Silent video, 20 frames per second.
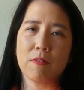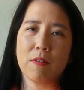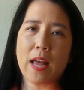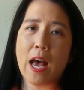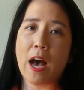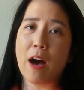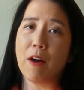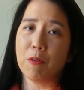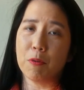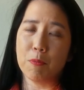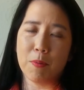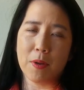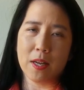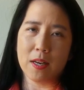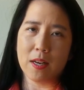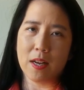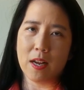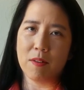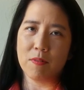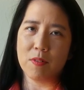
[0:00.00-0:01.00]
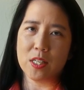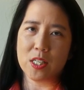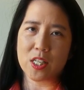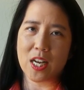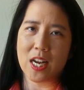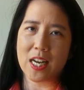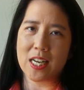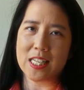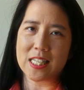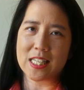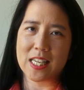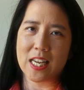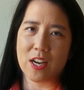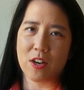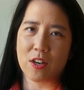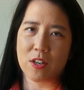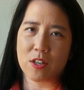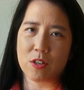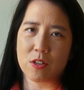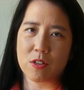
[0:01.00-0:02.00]
alphabet of the Chinese
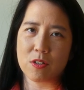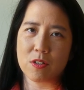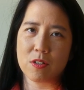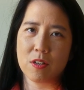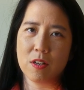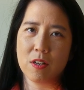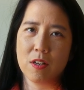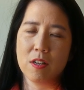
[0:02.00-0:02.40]
characters.